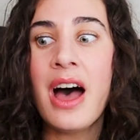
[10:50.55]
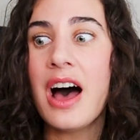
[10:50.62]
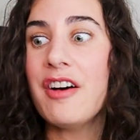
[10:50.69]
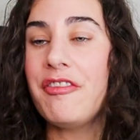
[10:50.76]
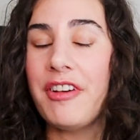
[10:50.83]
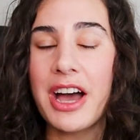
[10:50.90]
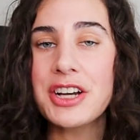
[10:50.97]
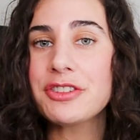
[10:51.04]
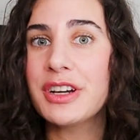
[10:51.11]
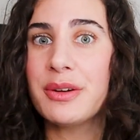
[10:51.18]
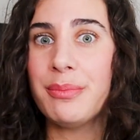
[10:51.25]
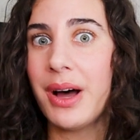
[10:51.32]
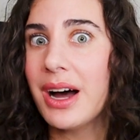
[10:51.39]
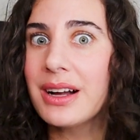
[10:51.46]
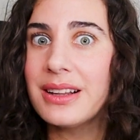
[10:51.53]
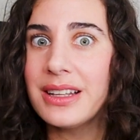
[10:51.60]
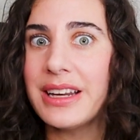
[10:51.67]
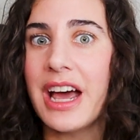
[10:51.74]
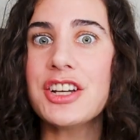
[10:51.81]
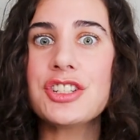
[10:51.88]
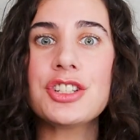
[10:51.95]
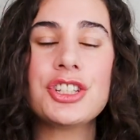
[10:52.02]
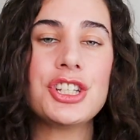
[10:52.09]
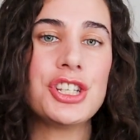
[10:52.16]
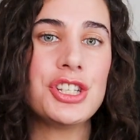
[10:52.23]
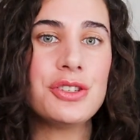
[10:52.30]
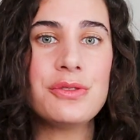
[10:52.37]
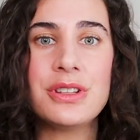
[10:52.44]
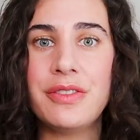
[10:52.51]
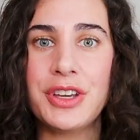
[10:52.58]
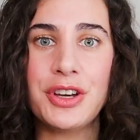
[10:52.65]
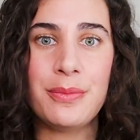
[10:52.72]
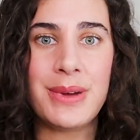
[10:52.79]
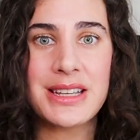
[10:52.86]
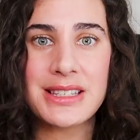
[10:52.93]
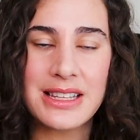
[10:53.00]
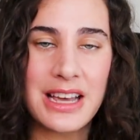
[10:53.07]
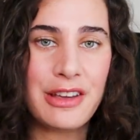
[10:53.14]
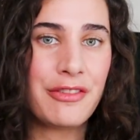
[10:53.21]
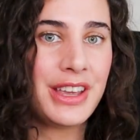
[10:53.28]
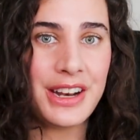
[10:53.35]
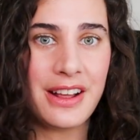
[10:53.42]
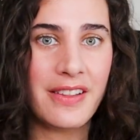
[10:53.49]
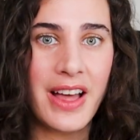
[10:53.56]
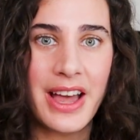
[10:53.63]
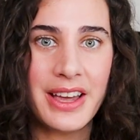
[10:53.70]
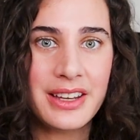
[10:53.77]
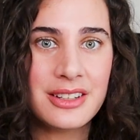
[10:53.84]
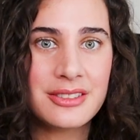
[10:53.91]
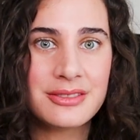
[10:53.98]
a factory in Bangladesh to you living your best life in LA.